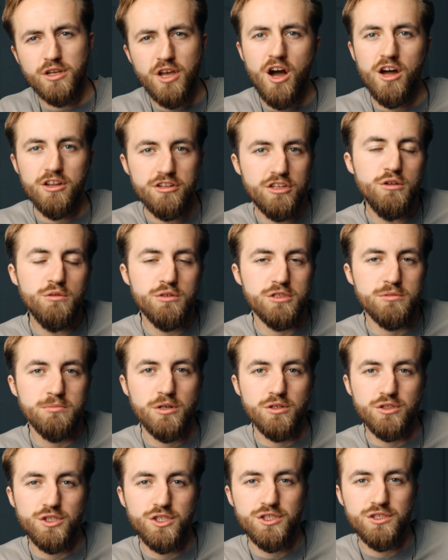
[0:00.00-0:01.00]
can't do as
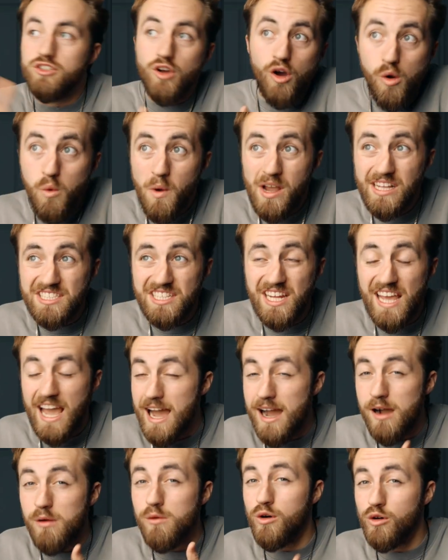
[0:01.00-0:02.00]
much? So I waited it
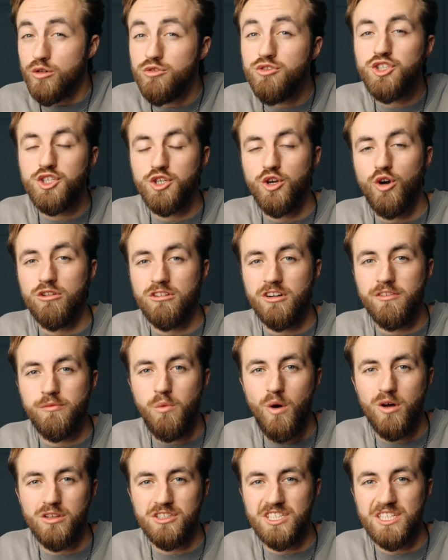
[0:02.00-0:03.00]
out, unsure of
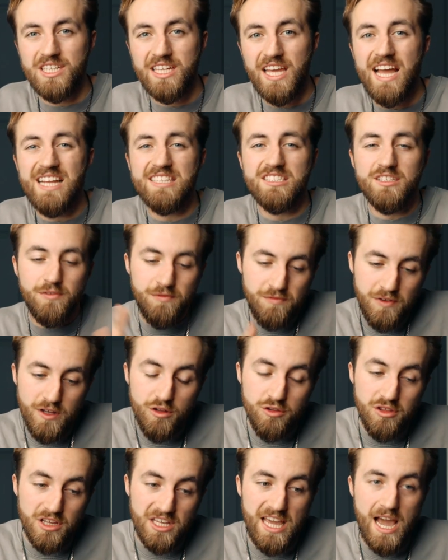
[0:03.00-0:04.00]
what to get to
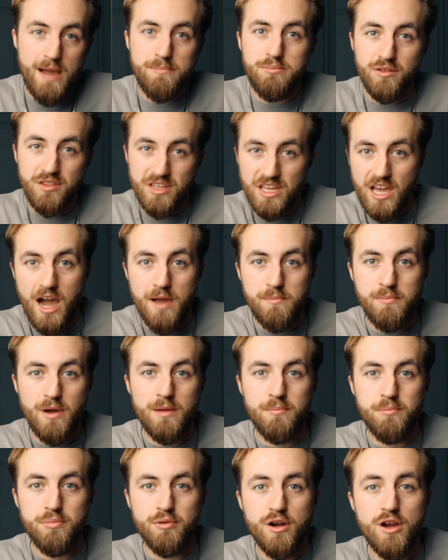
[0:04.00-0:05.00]
fill the gap of the
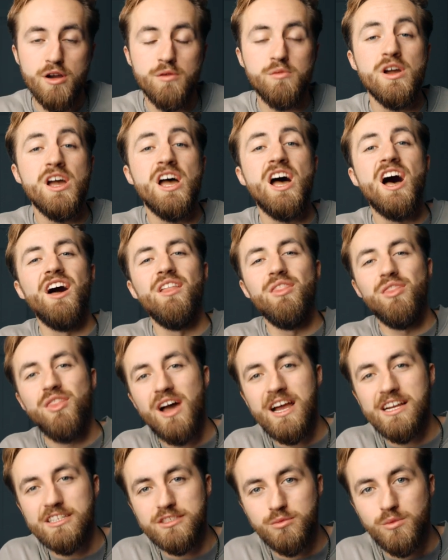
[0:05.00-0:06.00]
iPad Pro, and
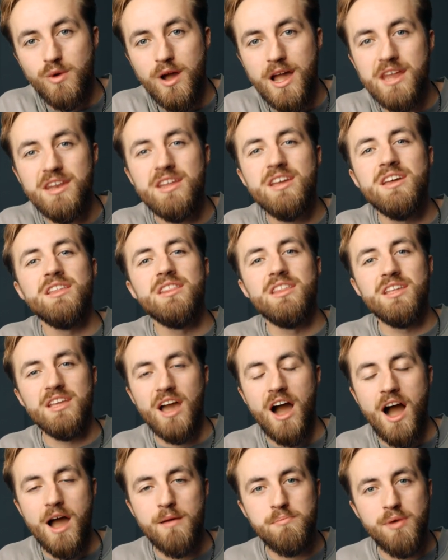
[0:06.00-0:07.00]
that's when the
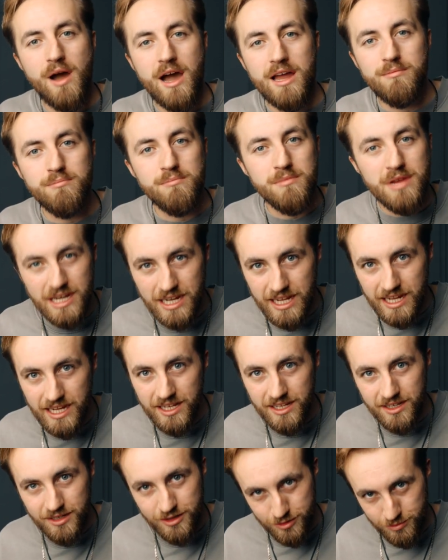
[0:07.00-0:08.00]
iPad Mini
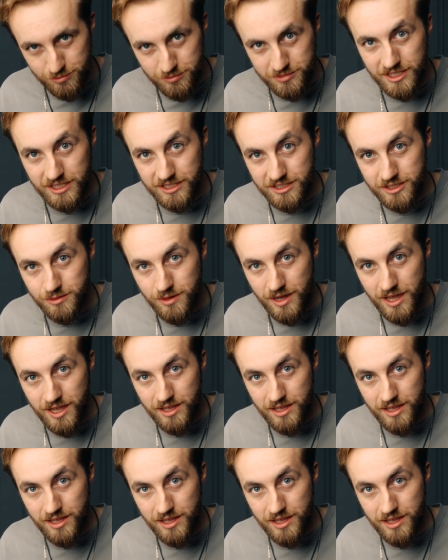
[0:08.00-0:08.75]
comes into it.